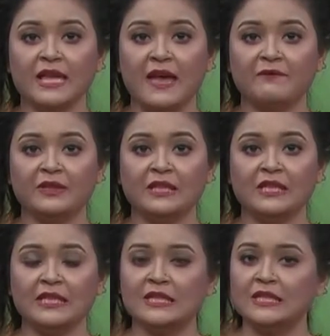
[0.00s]
have been
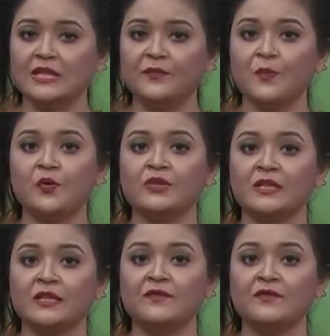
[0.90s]
killed in a reported